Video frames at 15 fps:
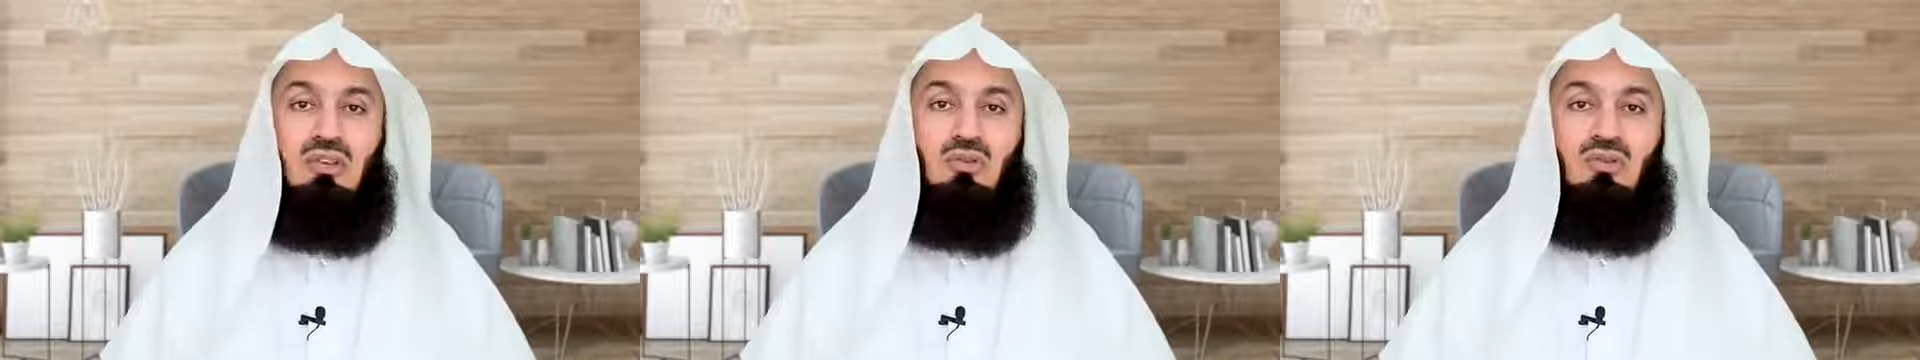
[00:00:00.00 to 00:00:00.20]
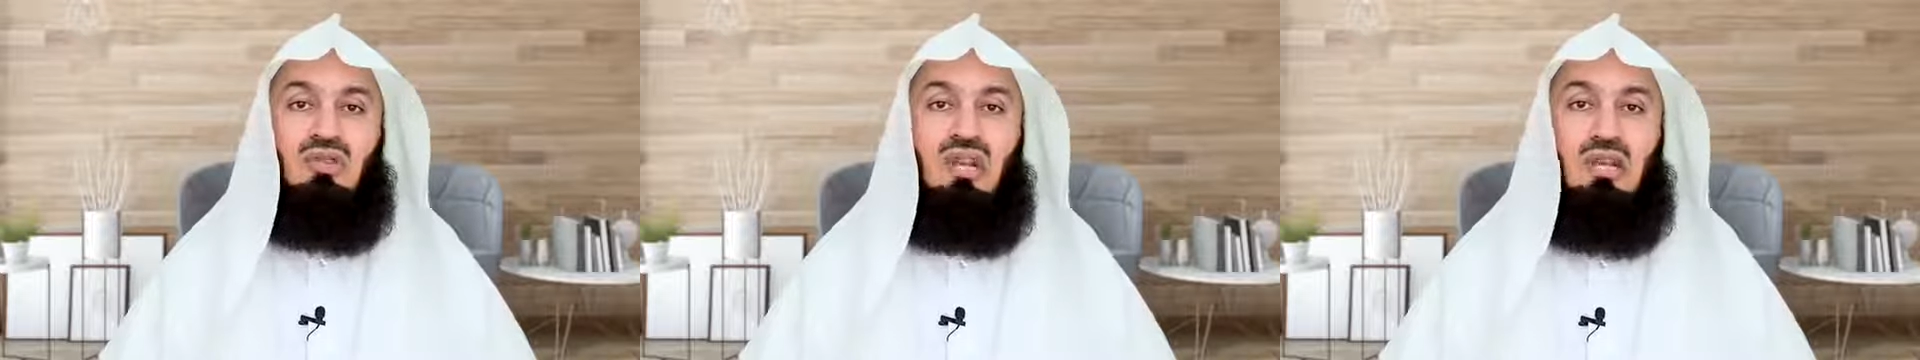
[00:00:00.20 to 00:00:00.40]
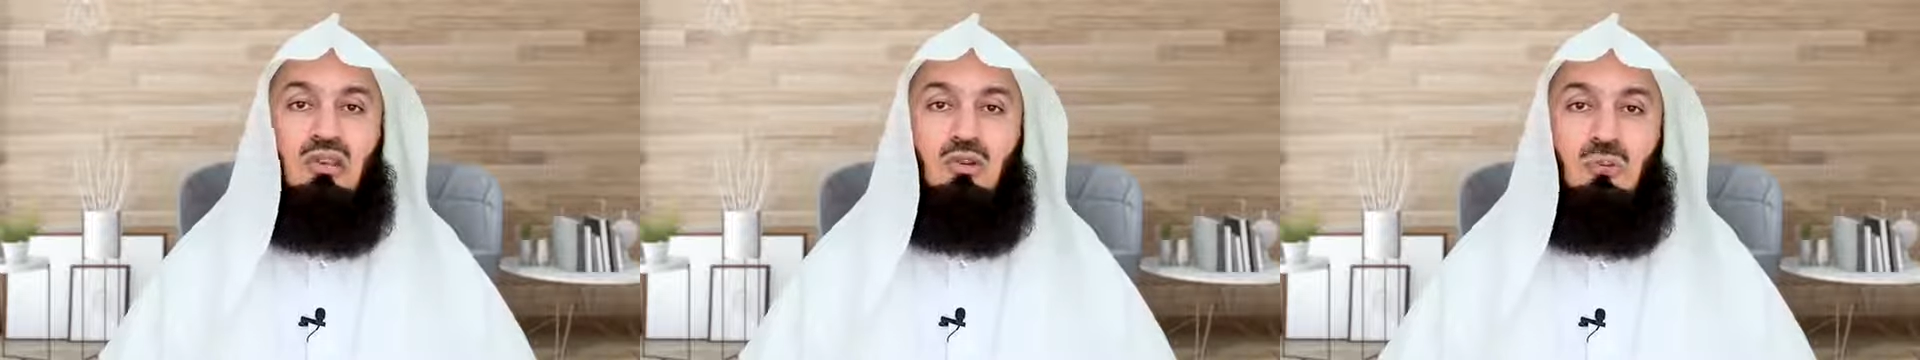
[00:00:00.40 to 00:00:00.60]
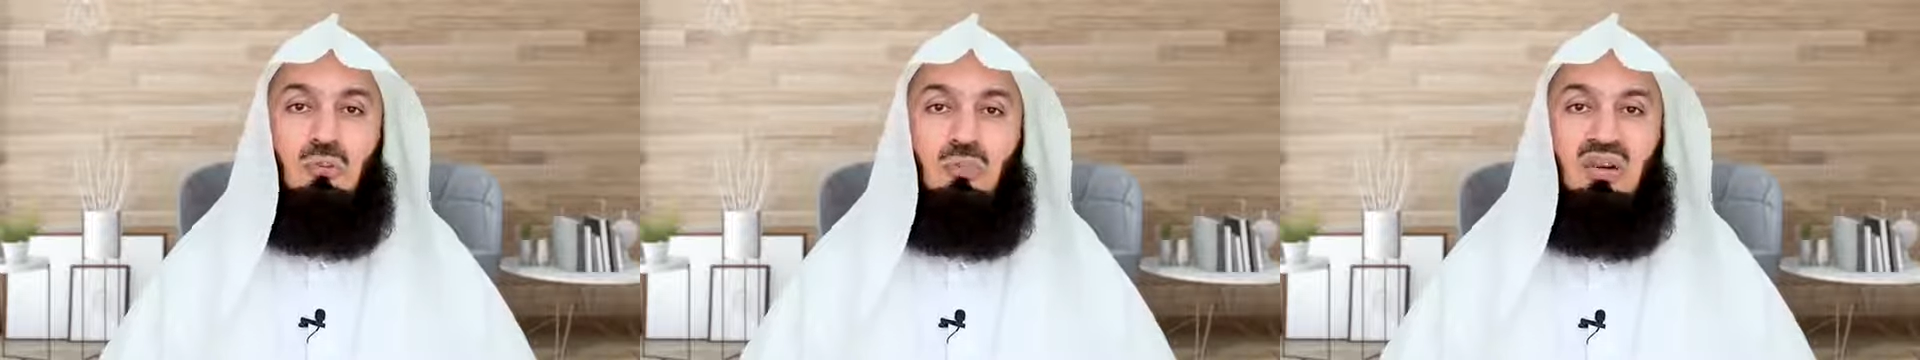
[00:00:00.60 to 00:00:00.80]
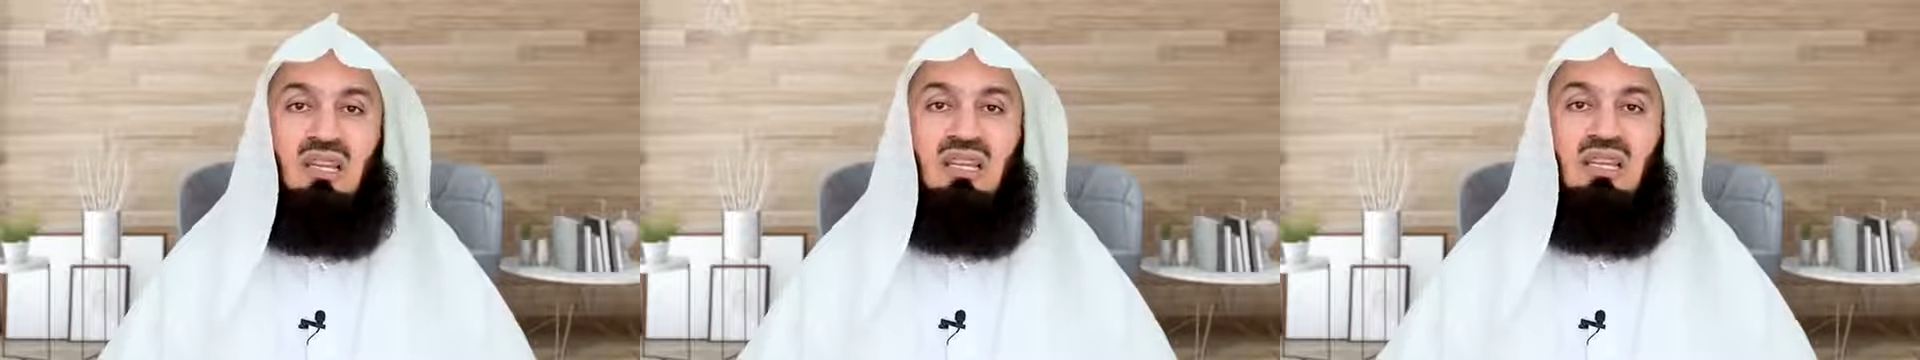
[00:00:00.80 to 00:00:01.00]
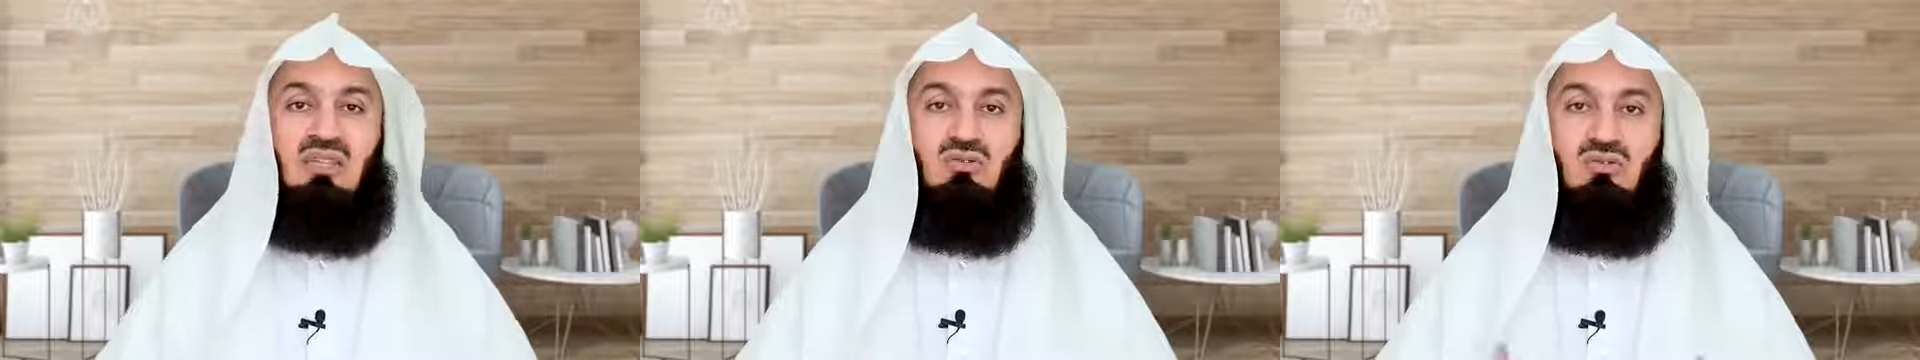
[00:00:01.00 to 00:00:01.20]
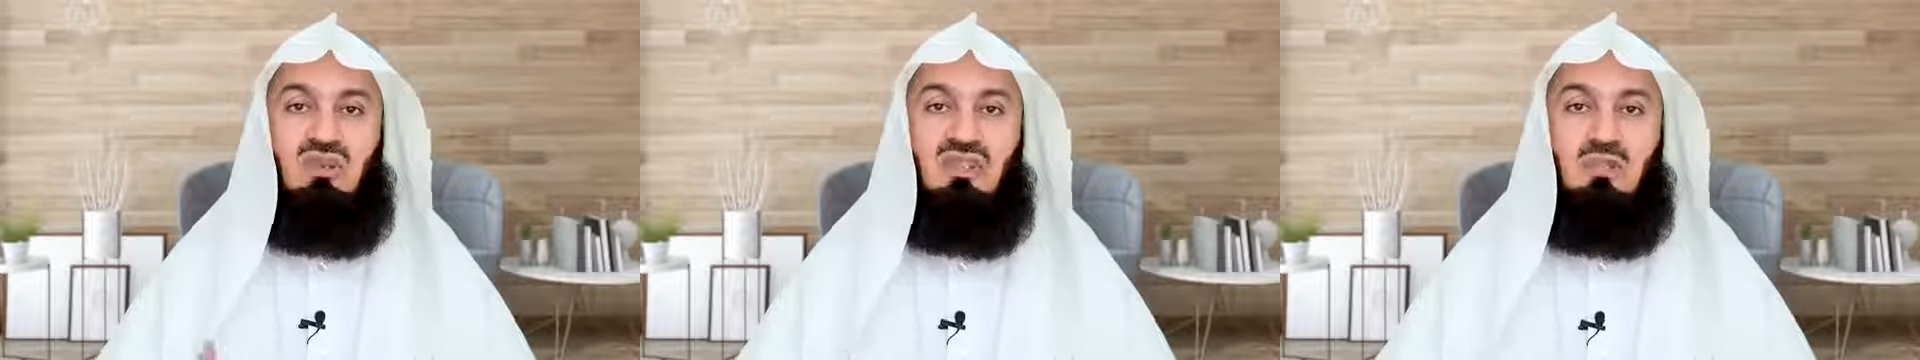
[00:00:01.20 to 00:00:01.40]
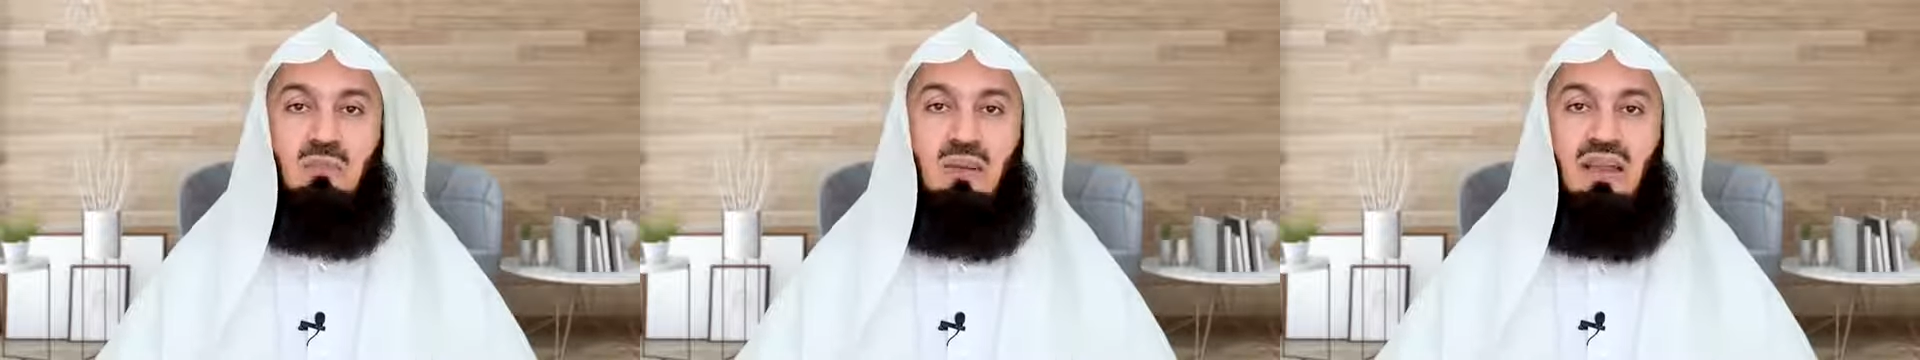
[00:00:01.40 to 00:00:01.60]
to tell you please
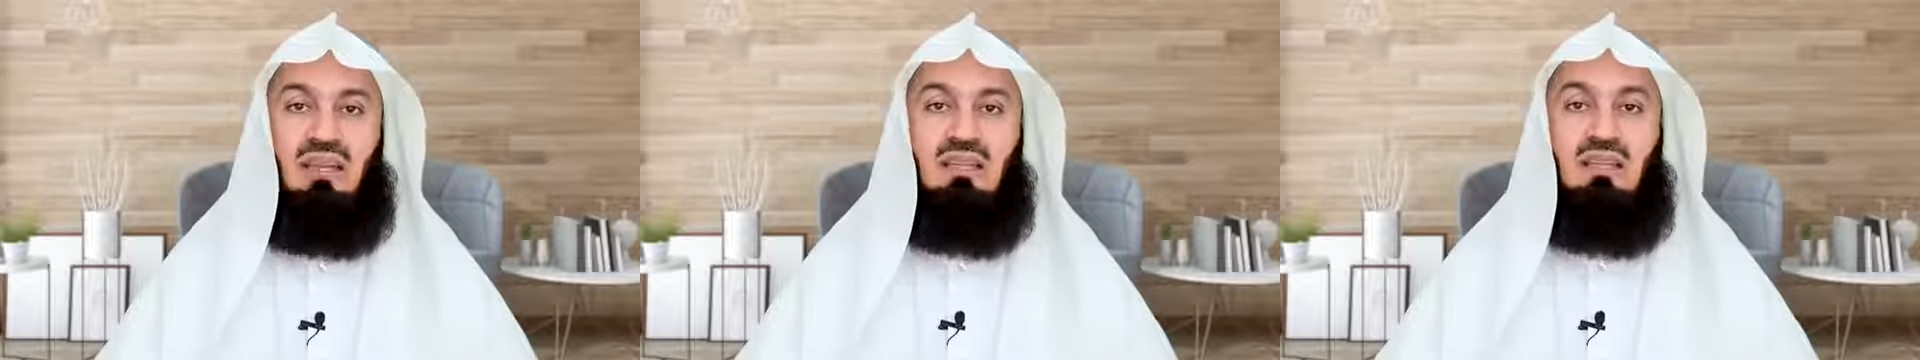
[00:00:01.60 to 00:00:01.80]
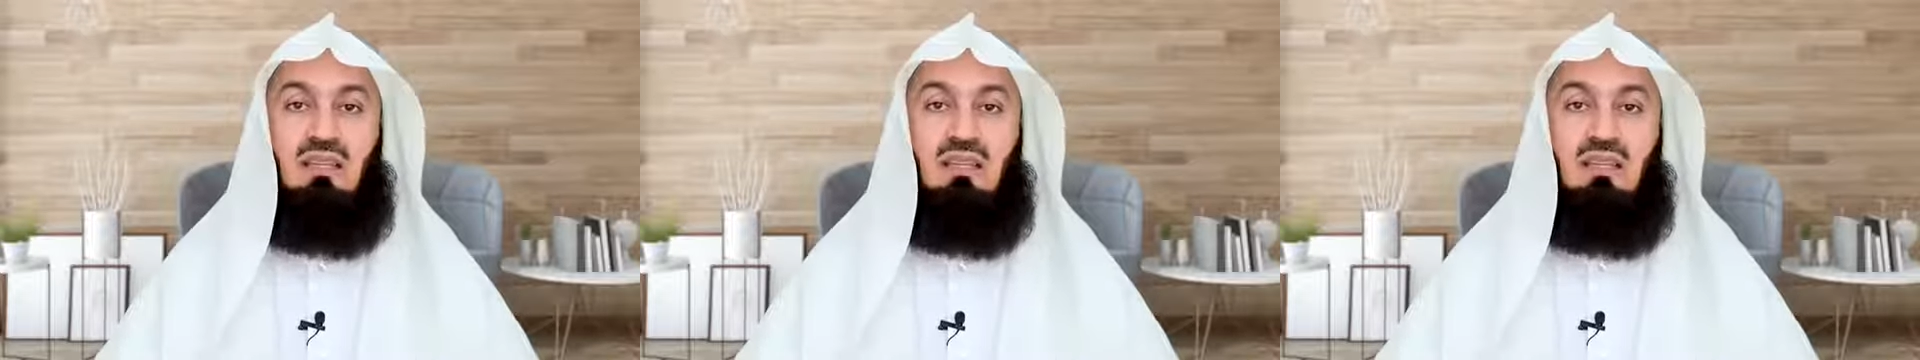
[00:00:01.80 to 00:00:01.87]
respect